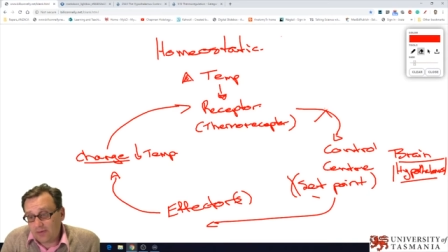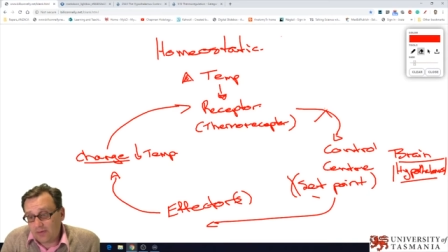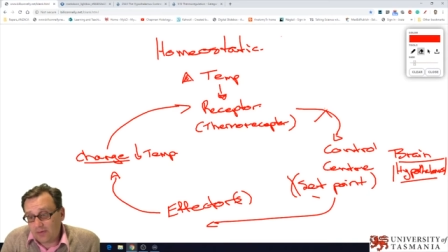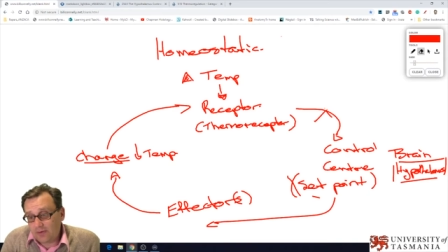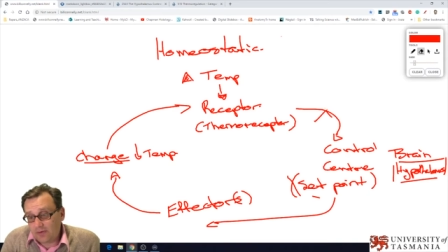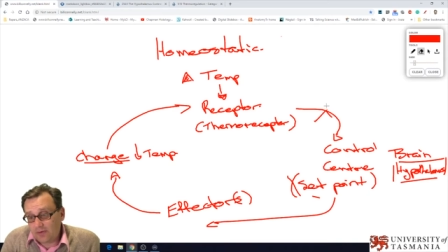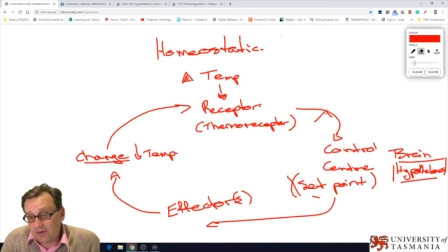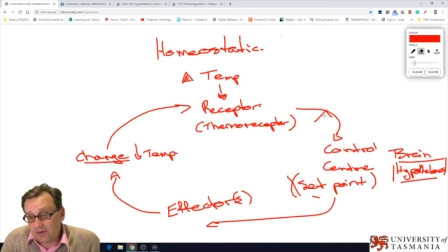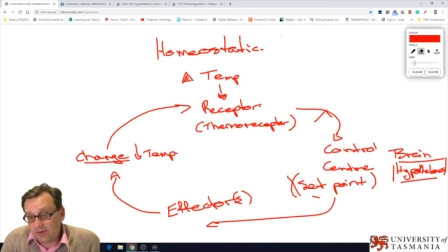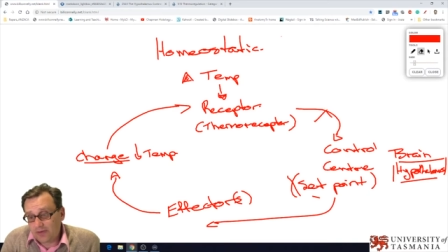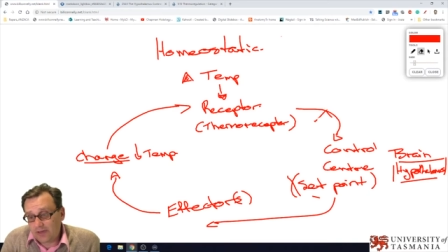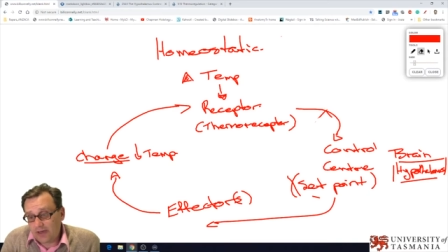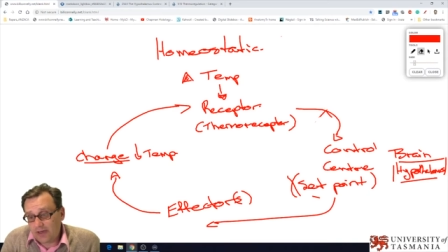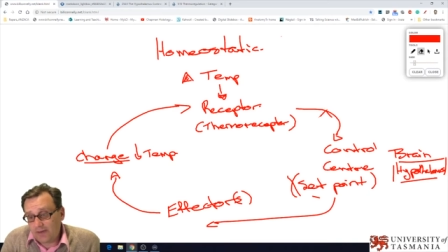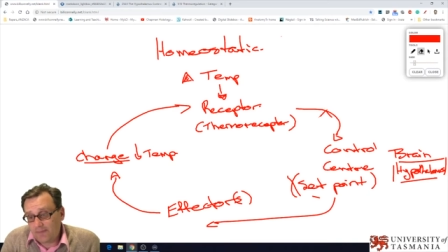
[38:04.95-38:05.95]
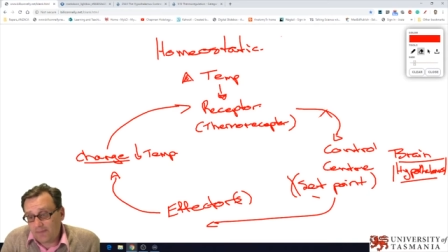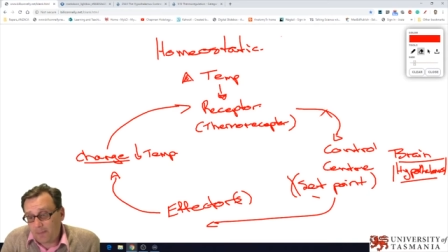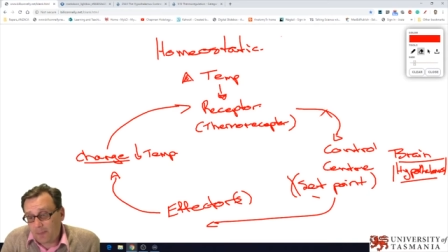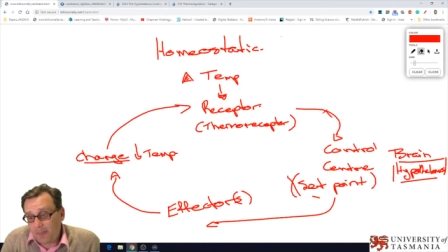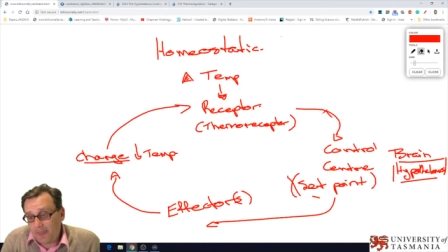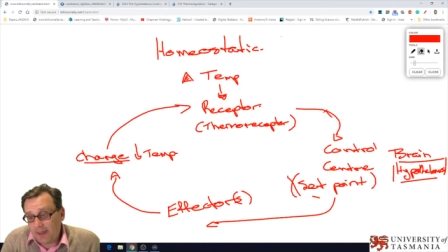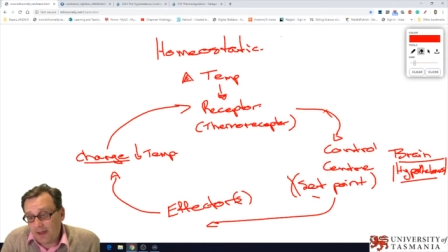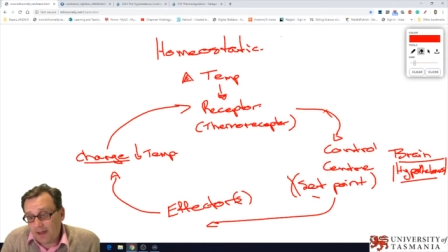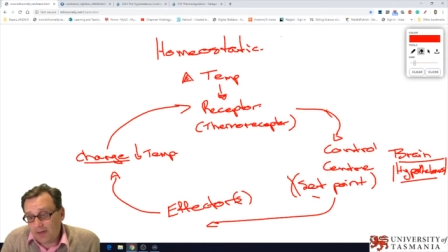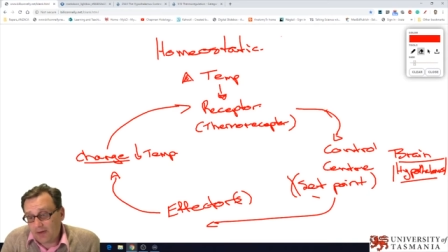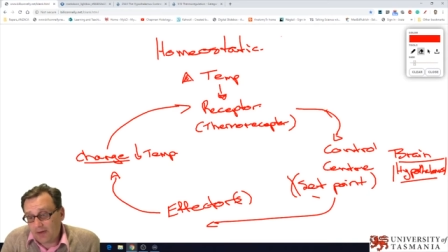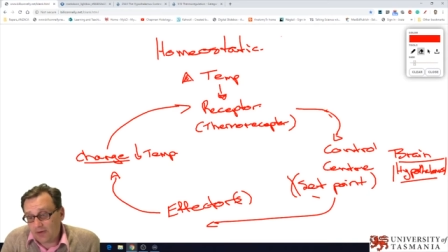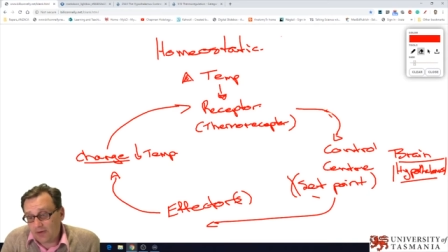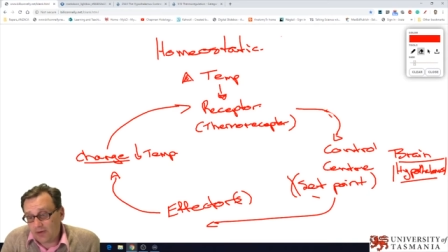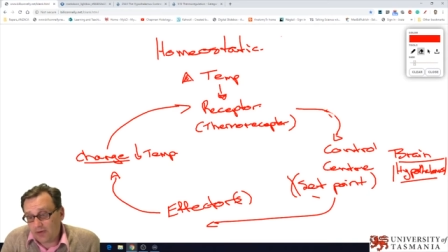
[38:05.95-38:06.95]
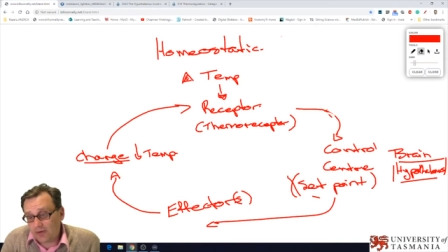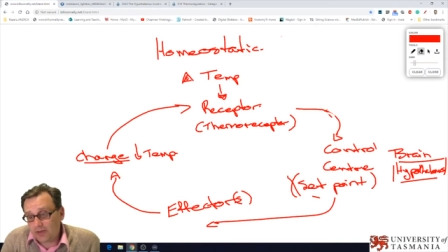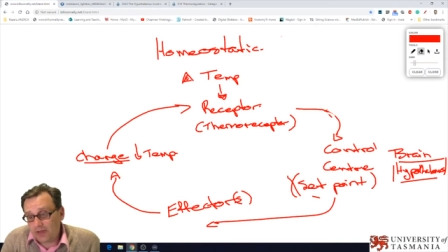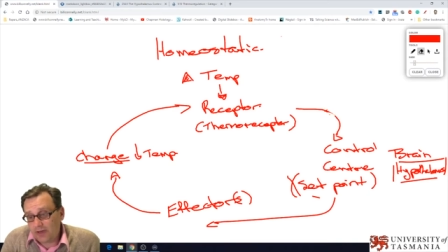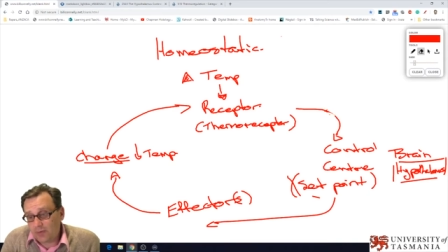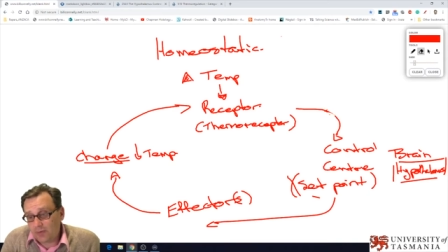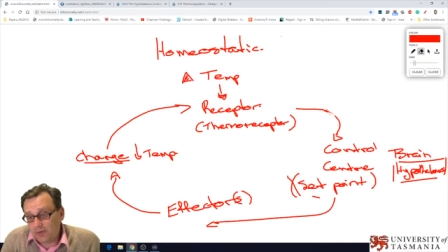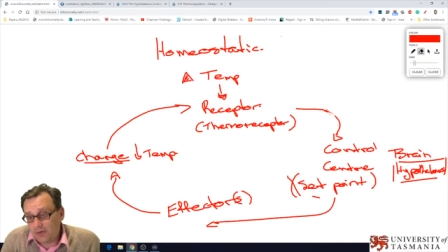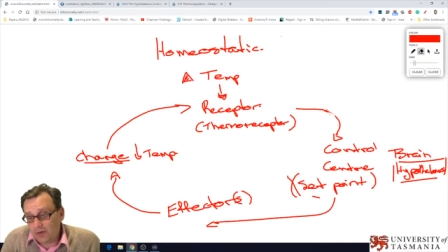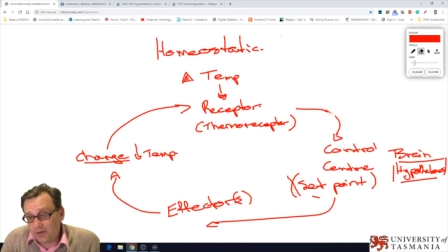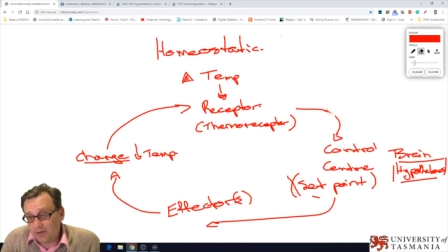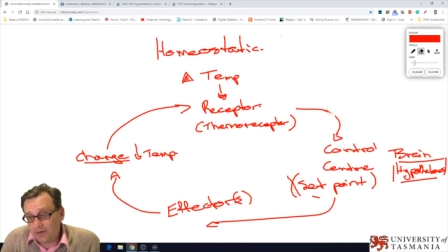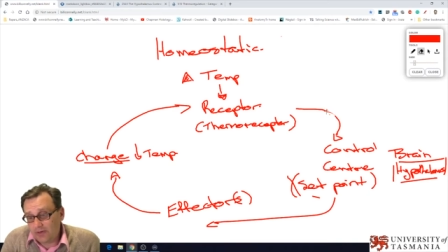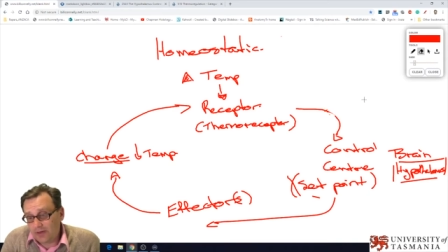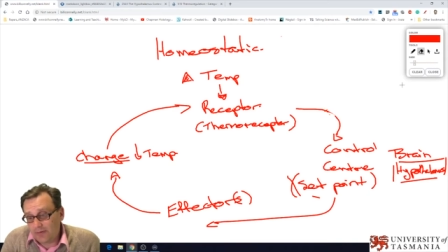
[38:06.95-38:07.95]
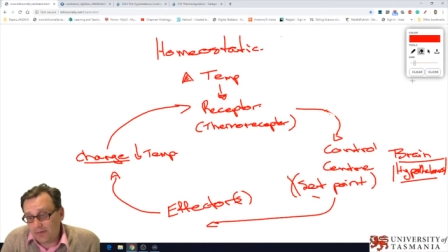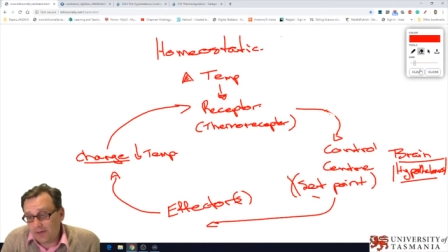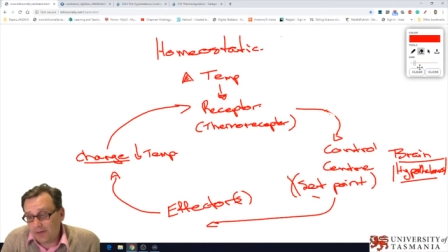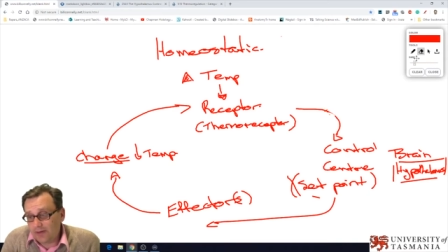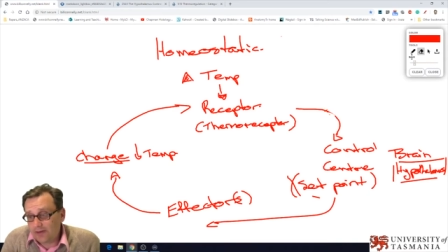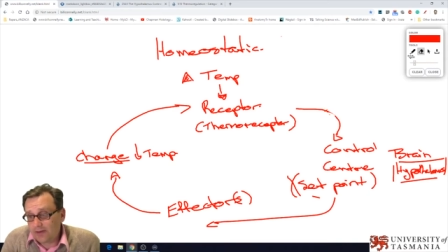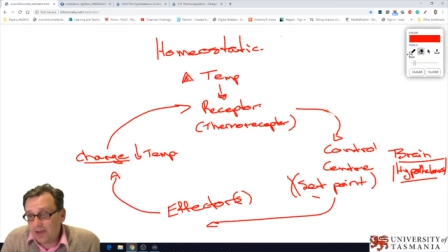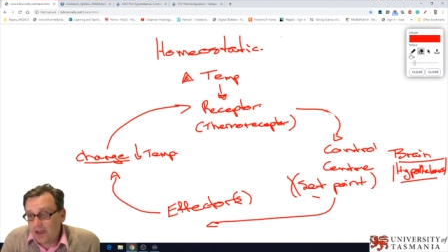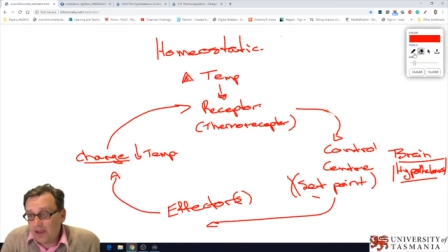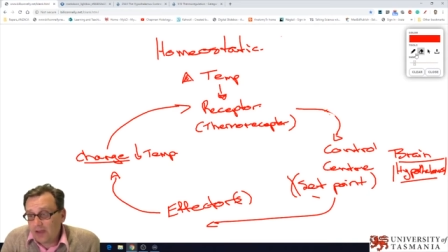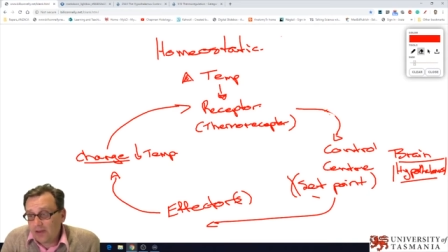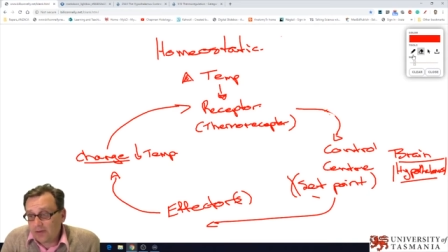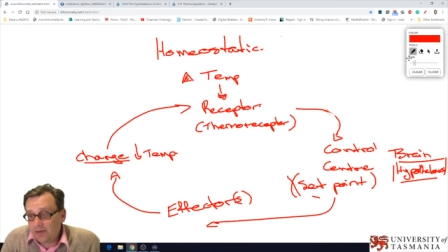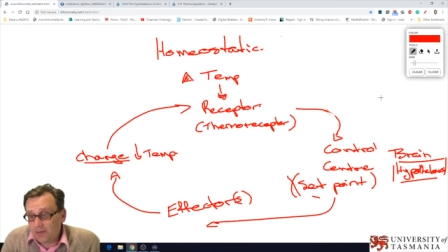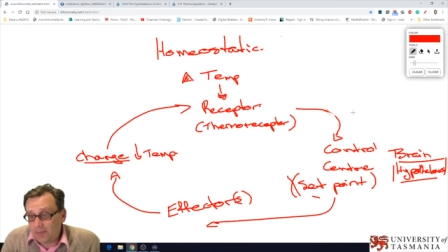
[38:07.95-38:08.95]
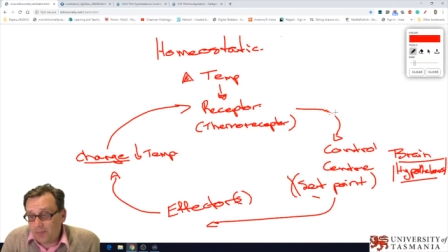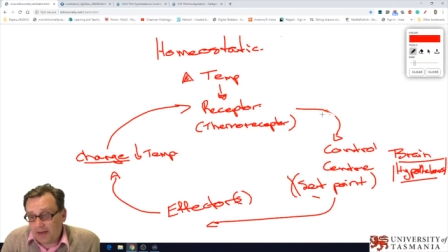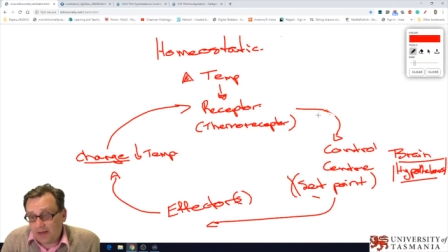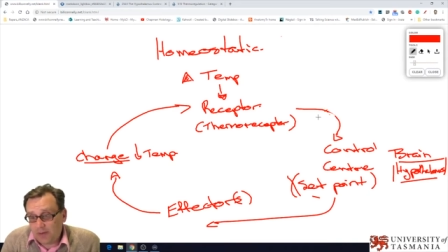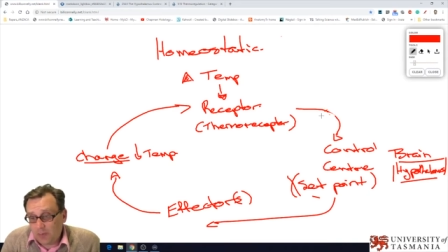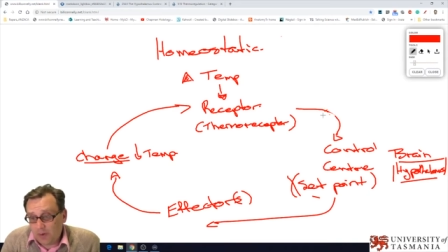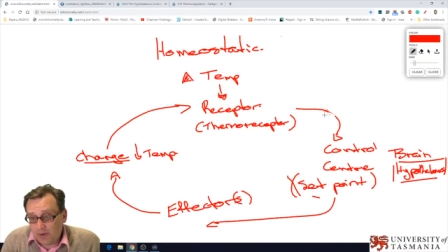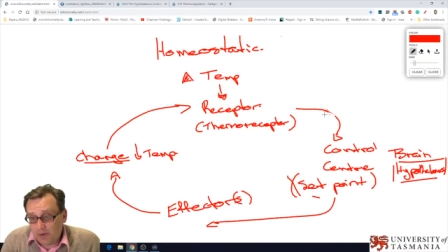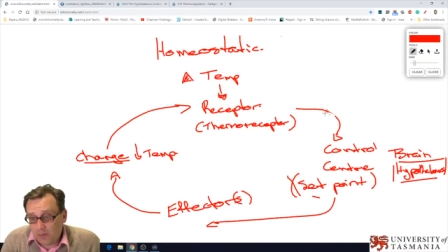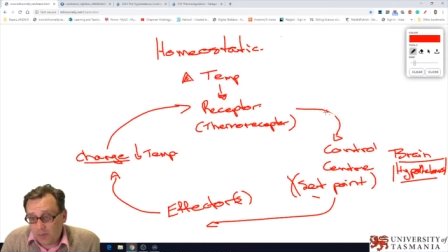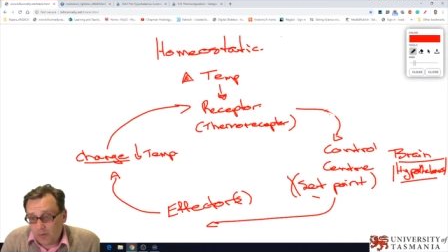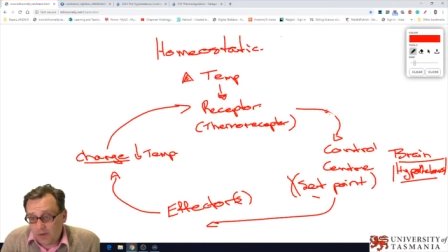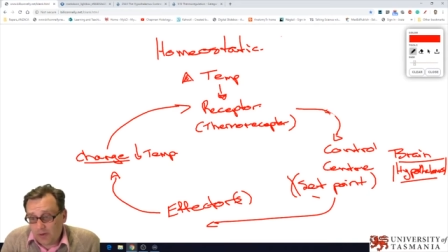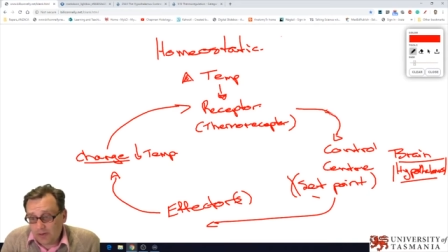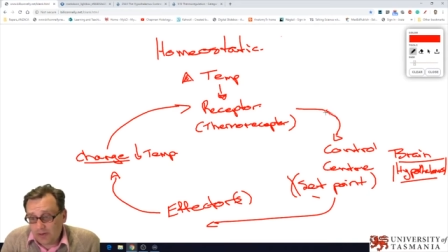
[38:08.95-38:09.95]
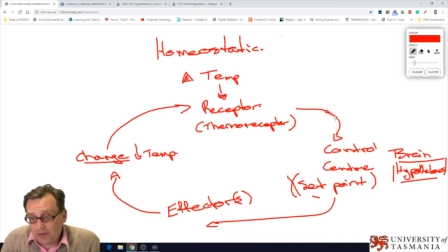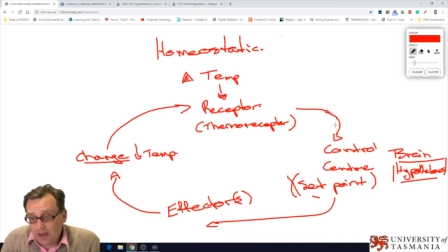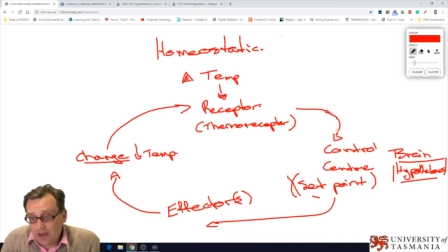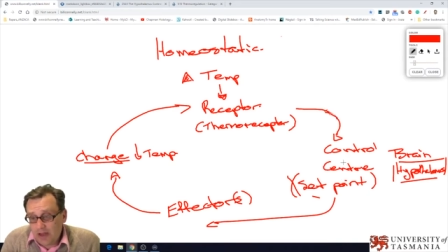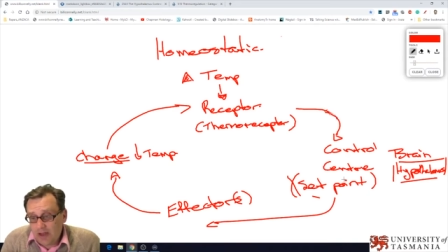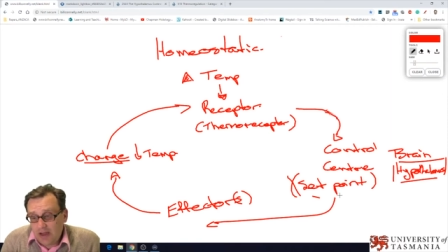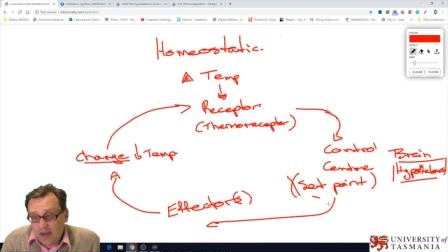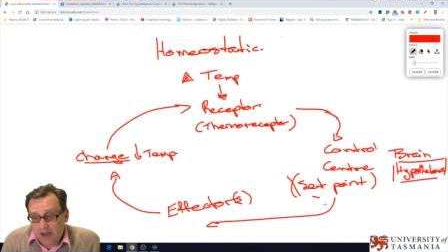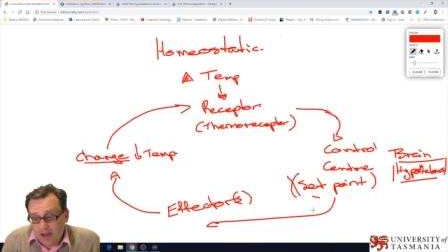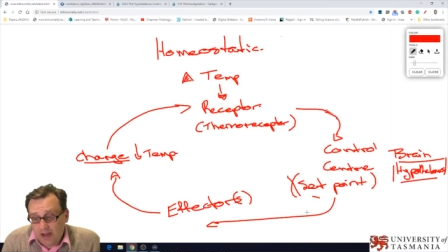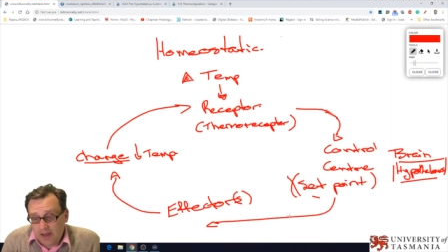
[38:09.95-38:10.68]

message to the control center. The control center will notice that everything's sort of back to where it was